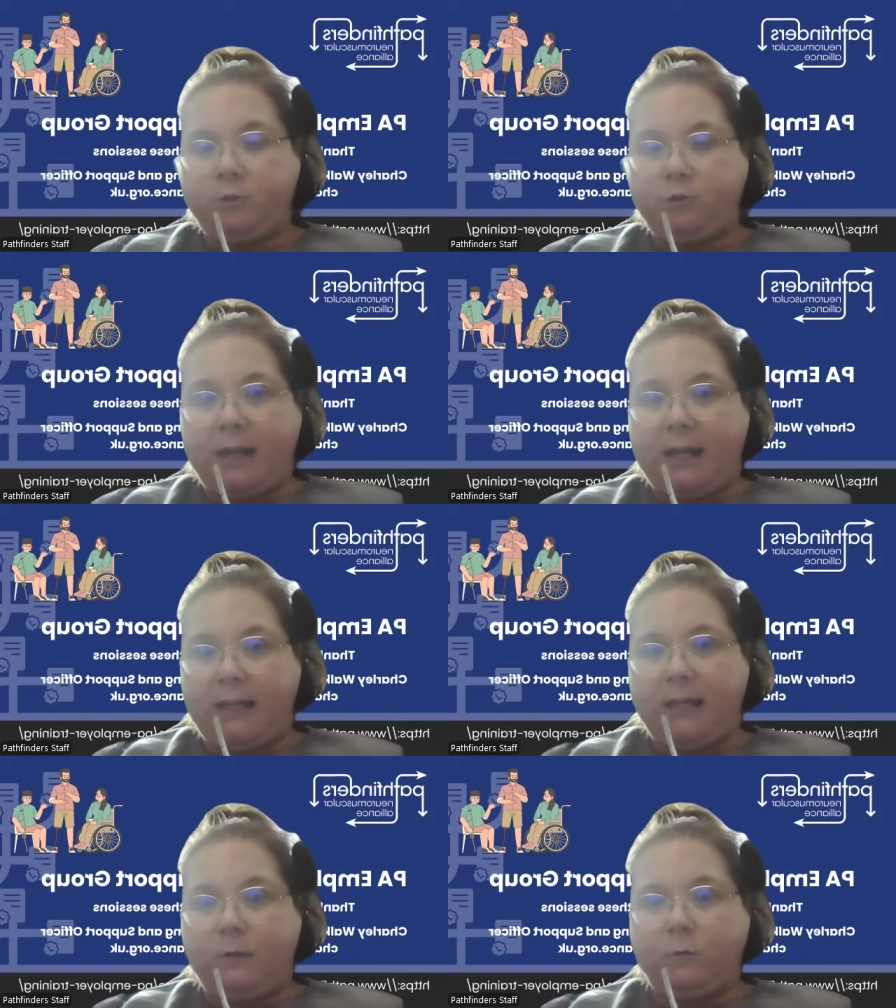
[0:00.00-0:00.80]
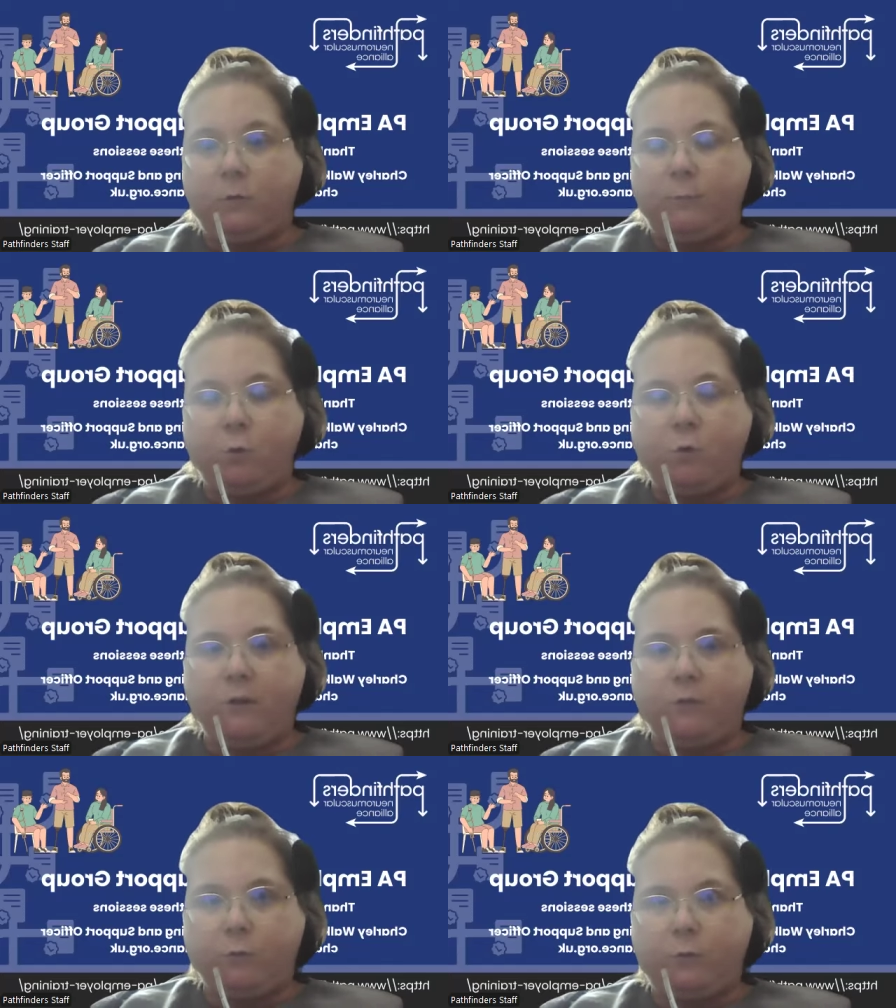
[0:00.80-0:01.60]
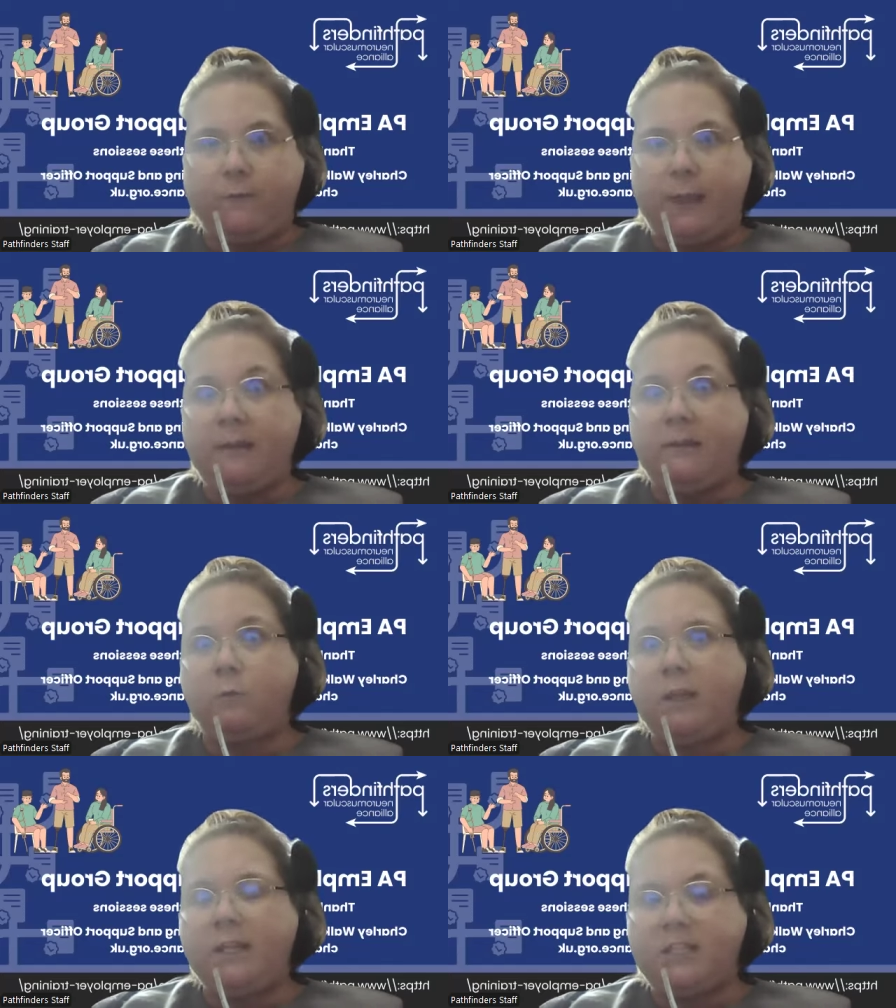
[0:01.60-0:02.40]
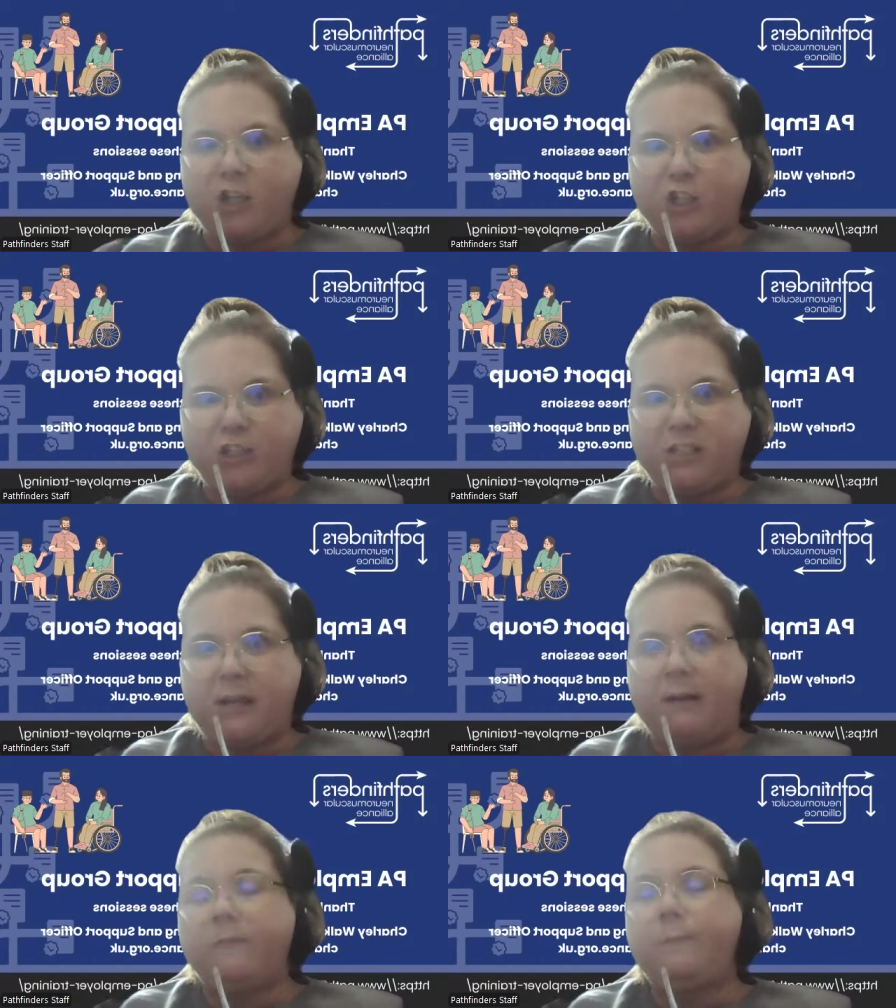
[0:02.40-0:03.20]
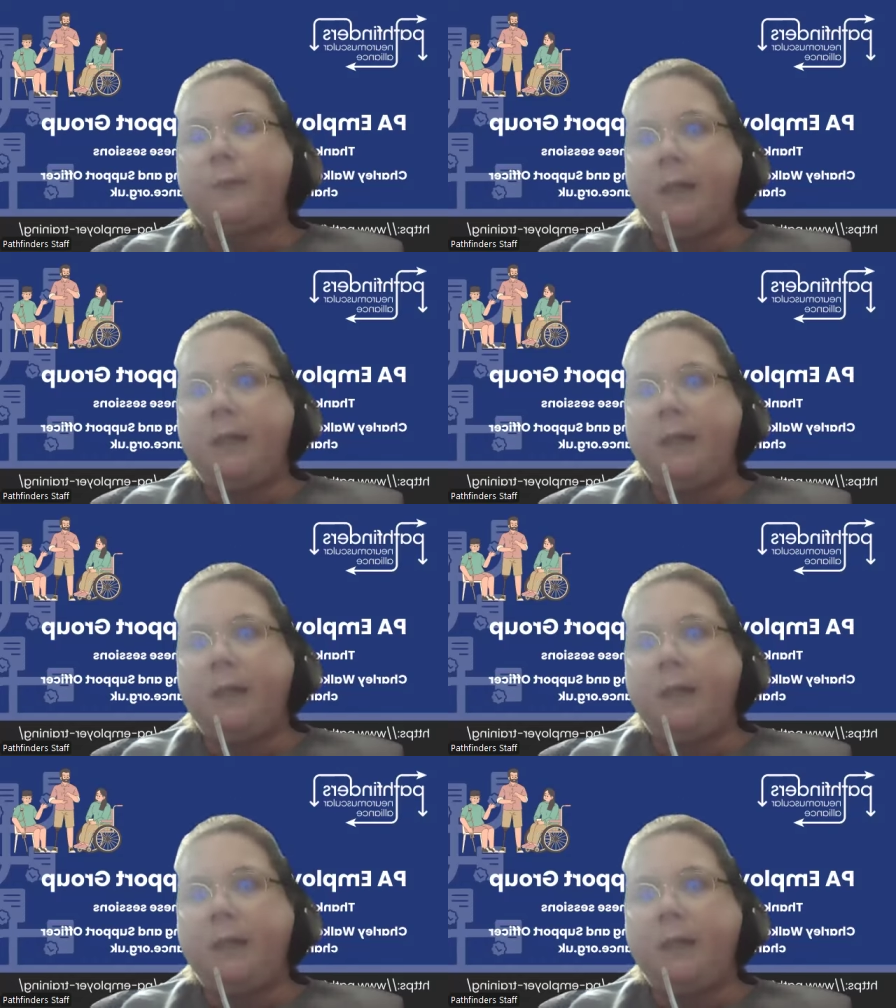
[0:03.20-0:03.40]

training, or all those sorts of things, all the induction stuff.